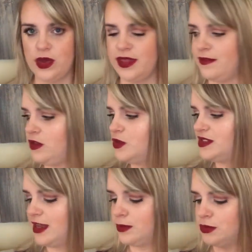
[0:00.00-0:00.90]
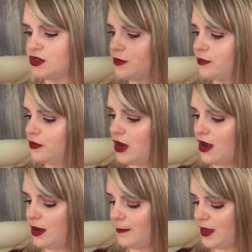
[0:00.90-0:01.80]
with a few samples
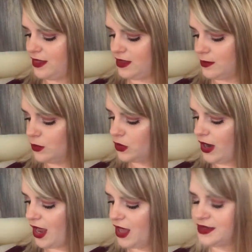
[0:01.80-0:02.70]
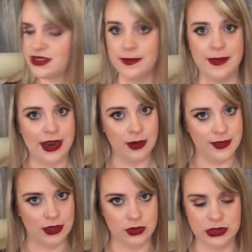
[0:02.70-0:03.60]
from the brand Bare
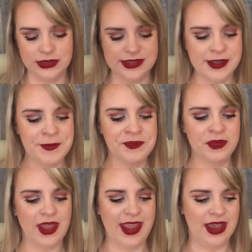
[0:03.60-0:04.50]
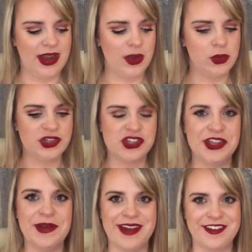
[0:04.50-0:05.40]
Minerals. And I will show
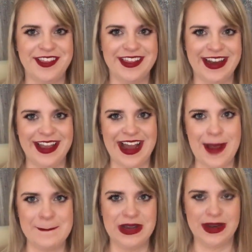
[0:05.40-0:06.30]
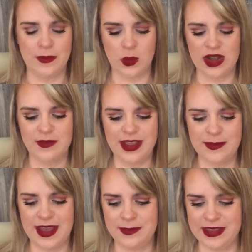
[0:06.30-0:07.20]
you everything that I got, but one of my
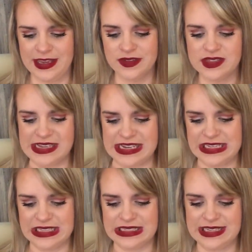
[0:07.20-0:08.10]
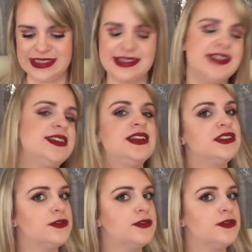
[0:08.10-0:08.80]
pet peeves is it says that it's a